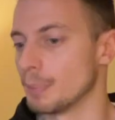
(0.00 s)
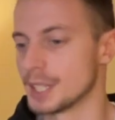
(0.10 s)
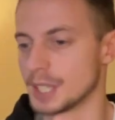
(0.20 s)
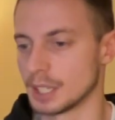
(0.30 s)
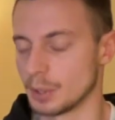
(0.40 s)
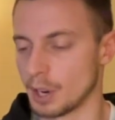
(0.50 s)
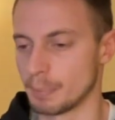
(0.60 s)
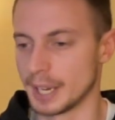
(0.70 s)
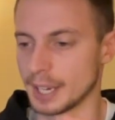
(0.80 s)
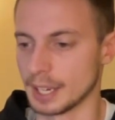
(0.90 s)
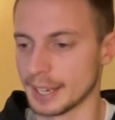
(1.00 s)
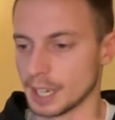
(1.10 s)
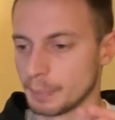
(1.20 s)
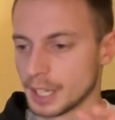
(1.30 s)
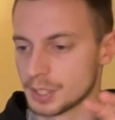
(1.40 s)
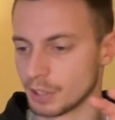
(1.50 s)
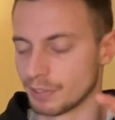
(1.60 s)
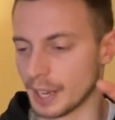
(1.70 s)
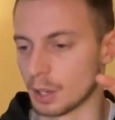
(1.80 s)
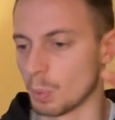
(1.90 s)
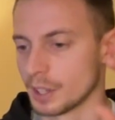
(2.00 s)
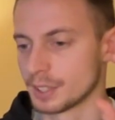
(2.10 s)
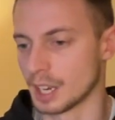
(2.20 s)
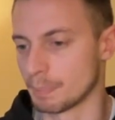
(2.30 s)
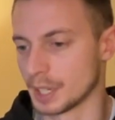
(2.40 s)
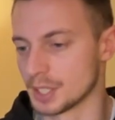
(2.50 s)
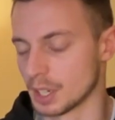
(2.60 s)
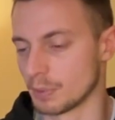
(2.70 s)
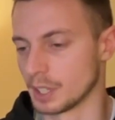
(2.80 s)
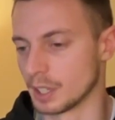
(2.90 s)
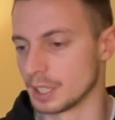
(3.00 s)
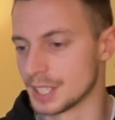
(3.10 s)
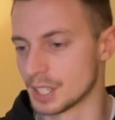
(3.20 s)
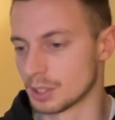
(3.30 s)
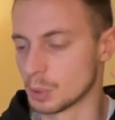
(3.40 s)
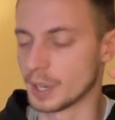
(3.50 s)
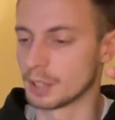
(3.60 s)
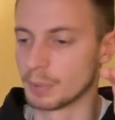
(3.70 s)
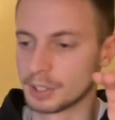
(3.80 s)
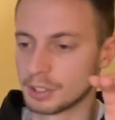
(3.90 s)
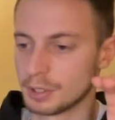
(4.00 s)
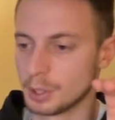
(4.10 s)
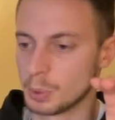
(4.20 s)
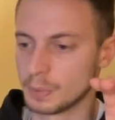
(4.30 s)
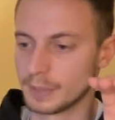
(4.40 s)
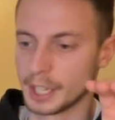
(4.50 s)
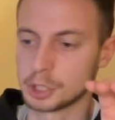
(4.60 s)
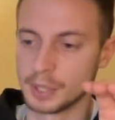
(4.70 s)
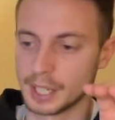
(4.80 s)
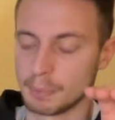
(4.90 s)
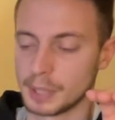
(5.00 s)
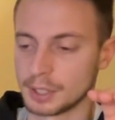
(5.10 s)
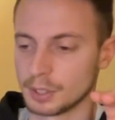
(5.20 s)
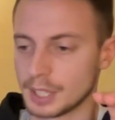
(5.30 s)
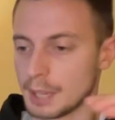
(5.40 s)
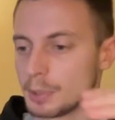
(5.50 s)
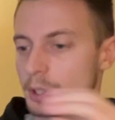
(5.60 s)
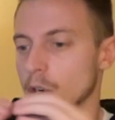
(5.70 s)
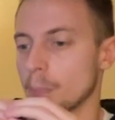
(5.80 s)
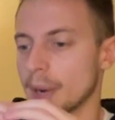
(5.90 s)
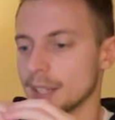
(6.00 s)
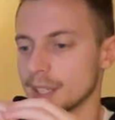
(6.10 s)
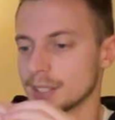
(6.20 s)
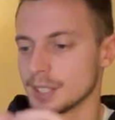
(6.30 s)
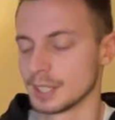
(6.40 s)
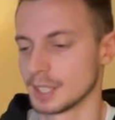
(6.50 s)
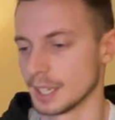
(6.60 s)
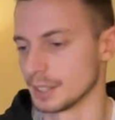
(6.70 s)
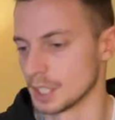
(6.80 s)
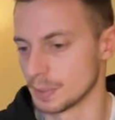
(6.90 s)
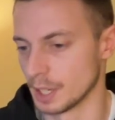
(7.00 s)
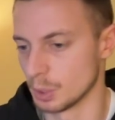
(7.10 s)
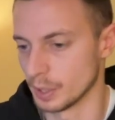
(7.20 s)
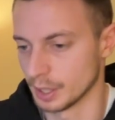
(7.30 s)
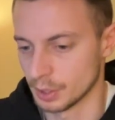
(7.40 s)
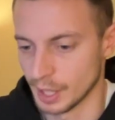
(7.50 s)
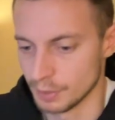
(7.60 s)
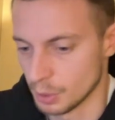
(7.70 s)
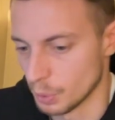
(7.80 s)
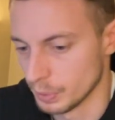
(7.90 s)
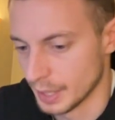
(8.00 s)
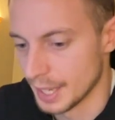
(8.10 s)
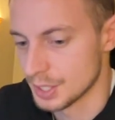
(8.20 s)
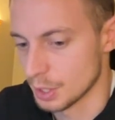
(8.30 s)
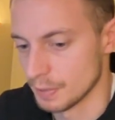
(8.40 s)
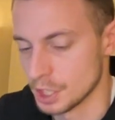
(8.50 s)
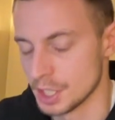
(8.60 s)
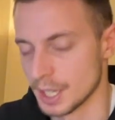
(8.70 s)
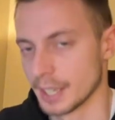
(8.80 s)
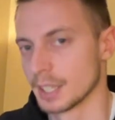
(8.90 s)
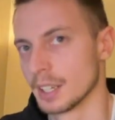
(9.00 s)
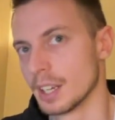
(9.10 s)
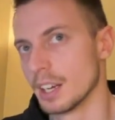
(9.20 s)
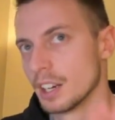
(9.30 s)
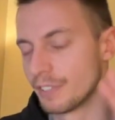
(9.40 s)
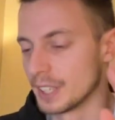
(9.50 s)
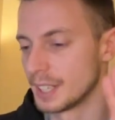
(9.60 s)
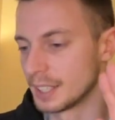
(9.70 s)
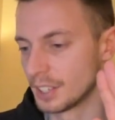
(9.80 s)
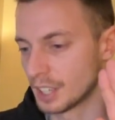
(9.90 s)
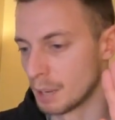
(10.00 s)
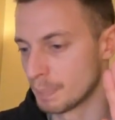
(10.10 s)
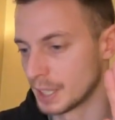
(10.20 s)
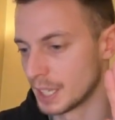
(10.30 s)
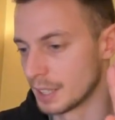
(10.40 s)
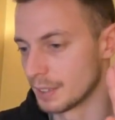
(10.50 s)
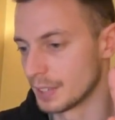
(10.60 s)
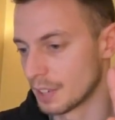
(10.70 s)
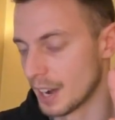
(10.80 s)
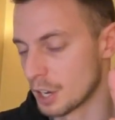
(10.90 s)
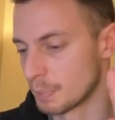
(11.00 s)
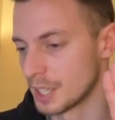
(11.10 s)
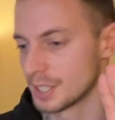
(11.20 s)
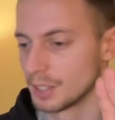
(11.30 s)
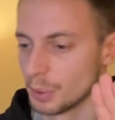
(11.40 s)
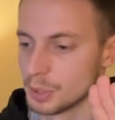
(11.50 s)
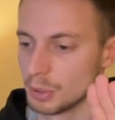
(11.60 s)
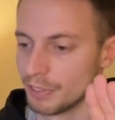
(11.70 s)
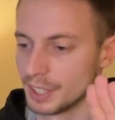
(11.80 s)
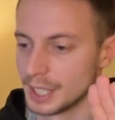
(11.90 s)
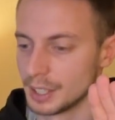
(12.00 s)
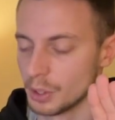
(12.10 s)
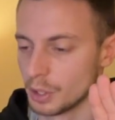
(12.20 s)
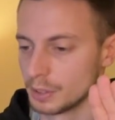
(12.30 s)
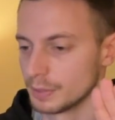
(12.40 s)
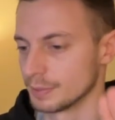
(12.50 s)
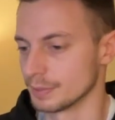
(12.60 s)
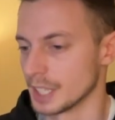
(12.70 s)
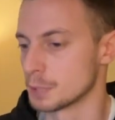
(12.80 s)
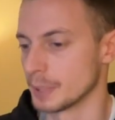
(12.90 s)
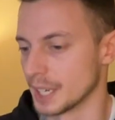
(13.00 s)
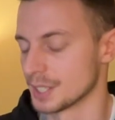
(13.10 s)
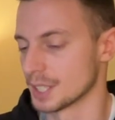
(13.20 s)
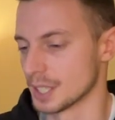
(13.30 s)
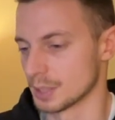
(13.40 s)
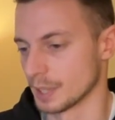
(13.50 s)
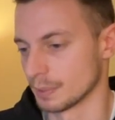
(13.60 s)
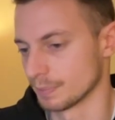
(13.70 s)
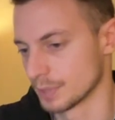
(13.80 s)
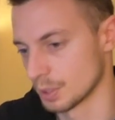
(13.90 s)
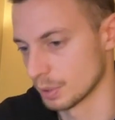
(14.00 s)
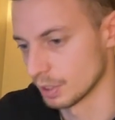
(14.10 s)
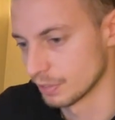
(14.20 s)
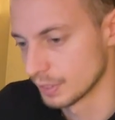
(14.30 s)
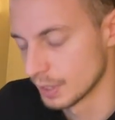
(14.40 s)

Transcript: basically you are making like a mix of like what companies are wanna listen to and what you actually can bring to the table. You combine that, and this way you're going to have your own answer, which is like fitting the company requirements and also fitting your experiences as well, sort of.